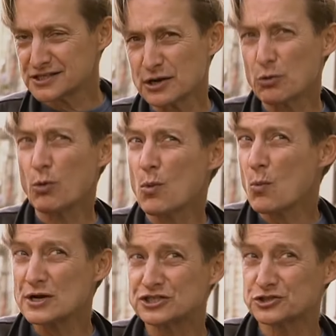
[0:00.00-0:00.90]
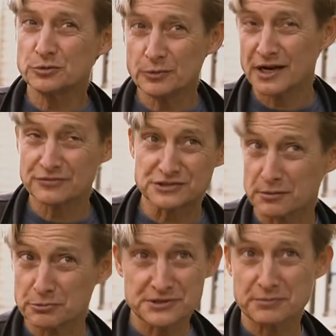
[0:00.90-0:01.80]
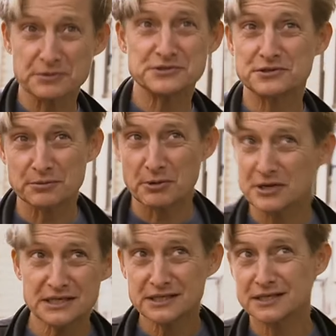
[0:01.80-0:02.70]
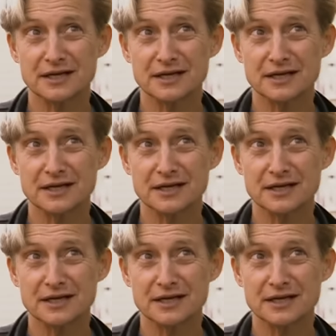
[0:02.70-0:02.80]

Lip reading: It's like, well, why shouldn't we have some resemblance to the monkey?